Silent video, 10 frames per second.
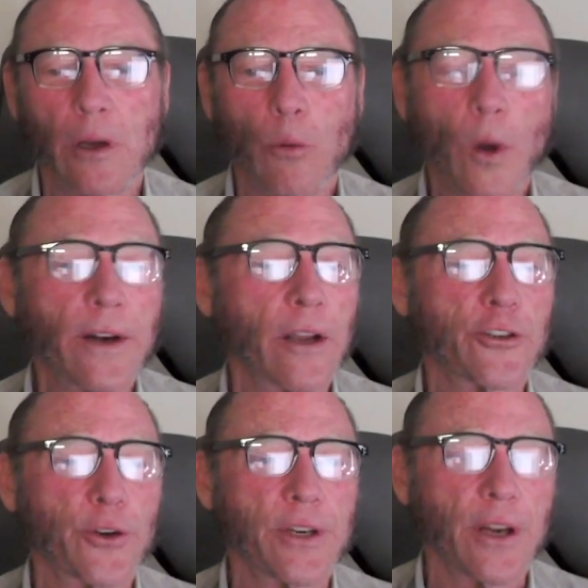
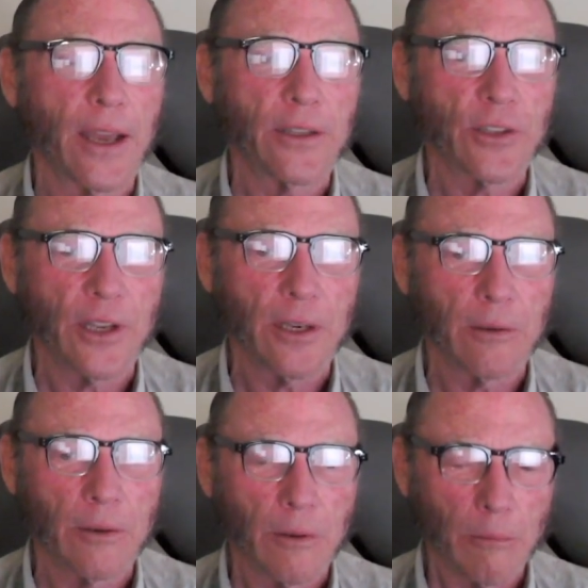
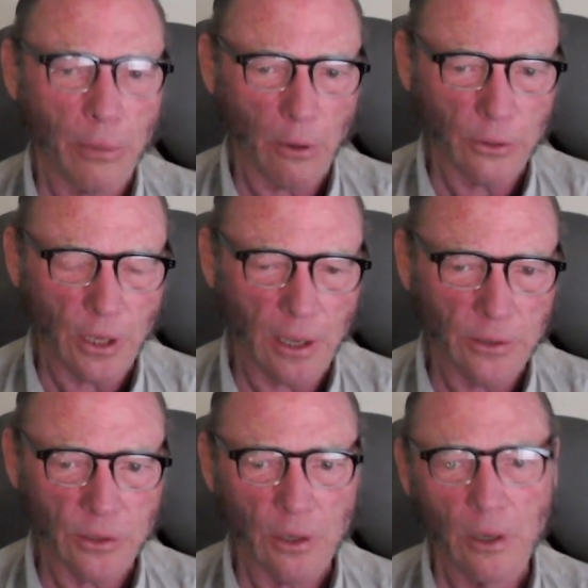119 protons